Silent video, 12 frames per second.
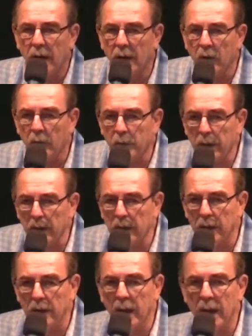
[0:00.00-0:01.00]
an
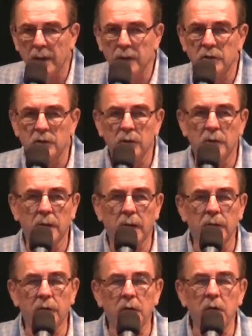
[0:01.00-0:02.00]
obedient attitude,
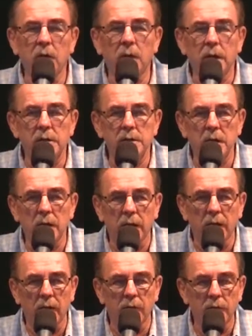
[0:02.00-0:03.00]
and then you get to
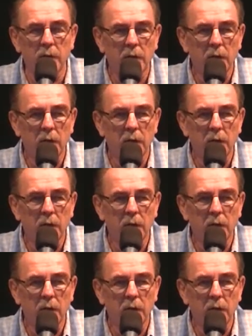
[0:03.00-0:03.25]
live